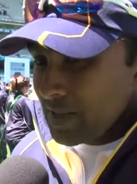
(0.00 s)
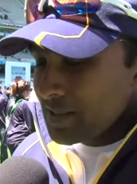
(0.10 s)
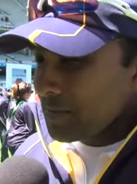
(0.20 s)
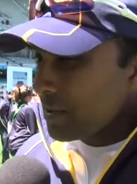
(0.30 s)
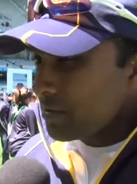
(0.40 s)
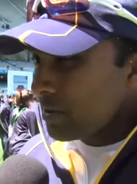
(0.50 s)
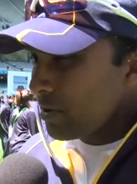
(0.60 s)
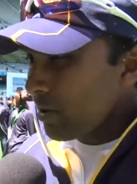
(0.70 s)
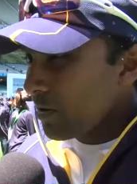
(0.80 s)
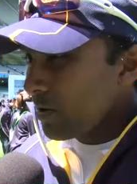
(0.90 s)
test match with
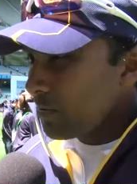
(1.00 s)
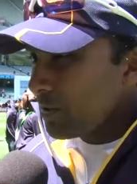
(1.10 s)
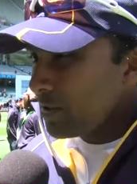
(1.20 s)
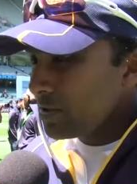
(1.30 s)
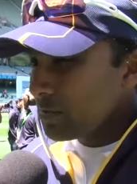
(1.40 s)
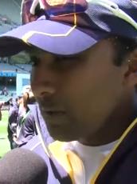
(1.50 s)
a lot of confidence,